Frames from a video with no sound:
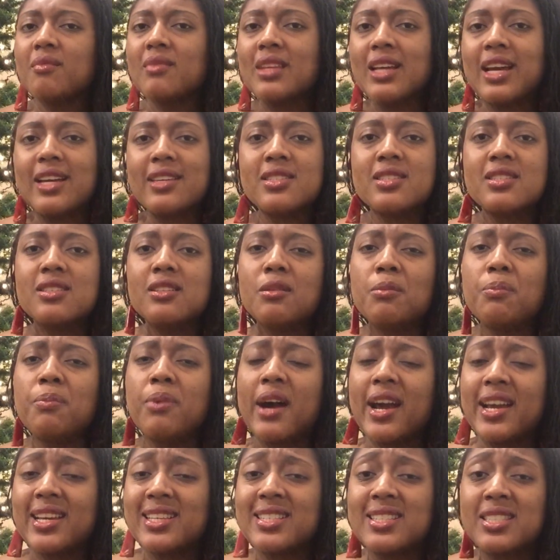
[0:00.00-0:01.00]
I
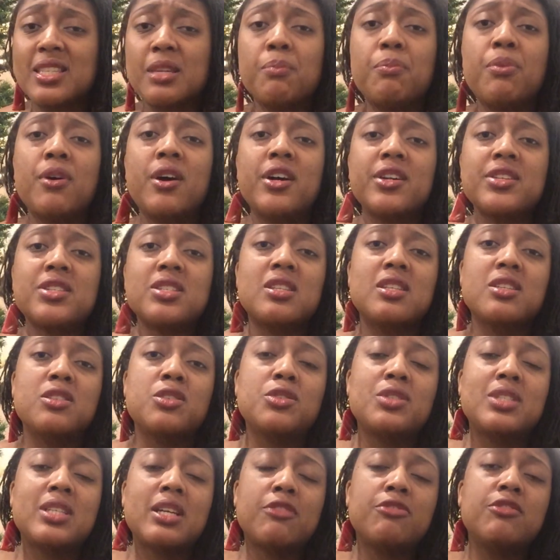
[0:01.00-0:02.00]
see parts that are
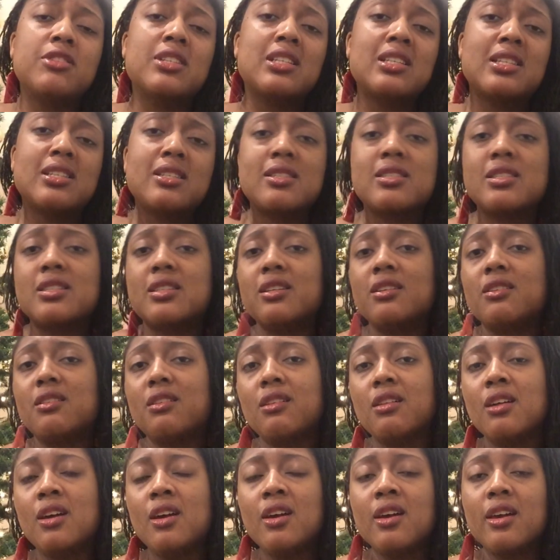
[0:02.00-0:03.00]
definitely still